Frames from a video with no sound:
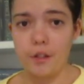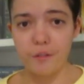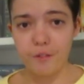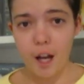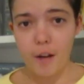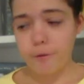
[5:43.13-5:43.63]
The
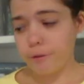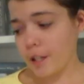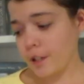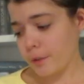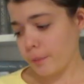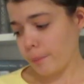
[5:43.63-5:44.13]
Vine
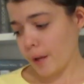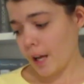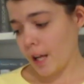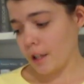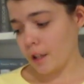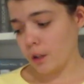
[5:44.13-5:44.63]
Witch
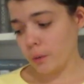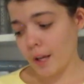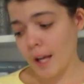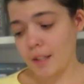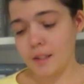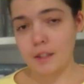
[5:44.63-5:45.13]
by
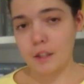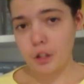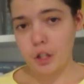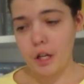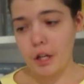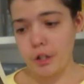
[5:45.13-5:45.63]
Luanne
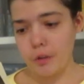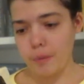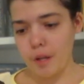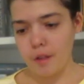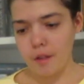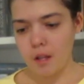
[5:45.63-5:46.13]
G.
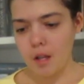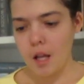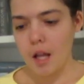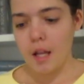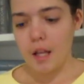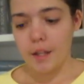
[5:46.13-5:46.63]
Smith.
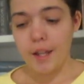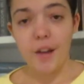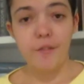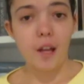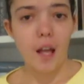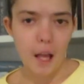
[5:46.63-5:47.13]

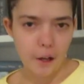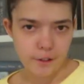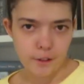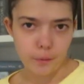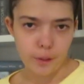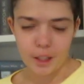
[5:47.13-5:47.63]
Never
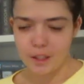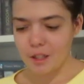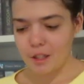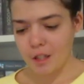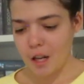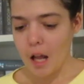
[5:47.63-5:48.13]
hex a
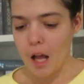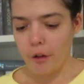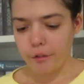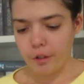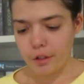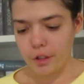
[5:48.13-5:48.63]
witch.
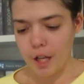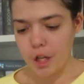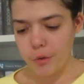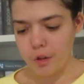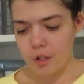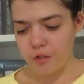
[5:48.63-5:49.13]
For
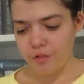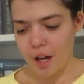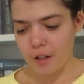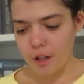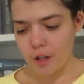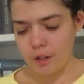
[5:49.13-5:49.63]
centuries, the
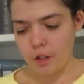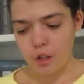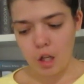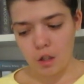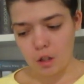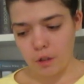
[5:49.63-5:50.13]
vineyards of
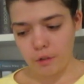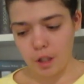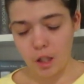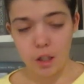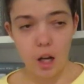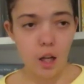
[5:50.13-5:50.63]
Chateau
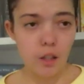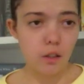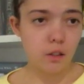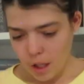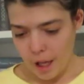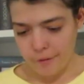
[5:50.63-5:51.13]
Renanon
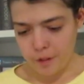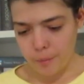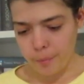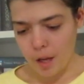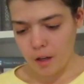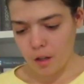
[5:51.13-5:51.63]
have
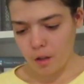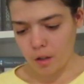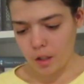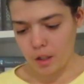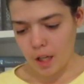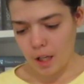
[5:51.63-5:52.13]
depended
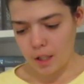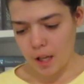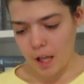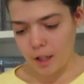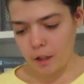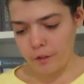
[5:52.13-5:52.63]
on the
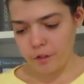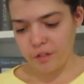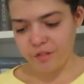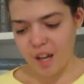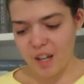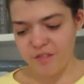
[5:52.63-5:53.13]
talent of
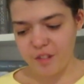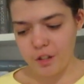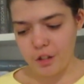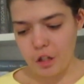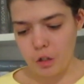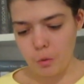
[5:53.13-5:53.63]
the vine
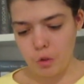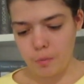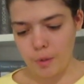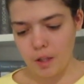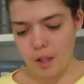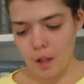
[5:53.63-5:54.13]
witches whose
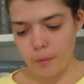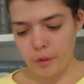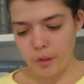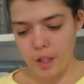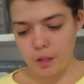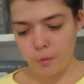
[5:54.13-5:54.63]
spell helped
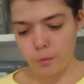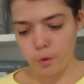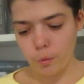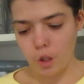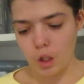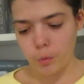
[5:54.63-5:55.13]
create the
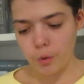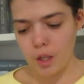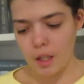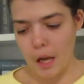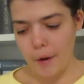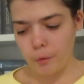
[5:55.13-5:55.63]

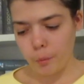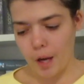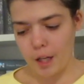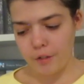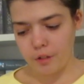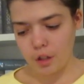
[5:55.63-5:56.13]
world-renowned
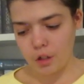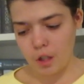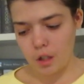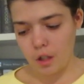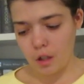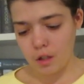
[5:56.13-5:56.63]
wine of the
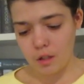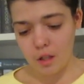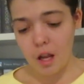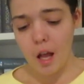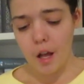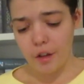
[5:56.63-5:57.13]
Chanceaux
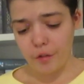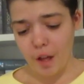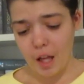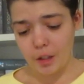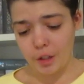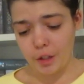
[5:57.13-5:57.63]

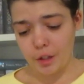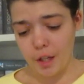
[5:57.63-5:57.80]
Valley.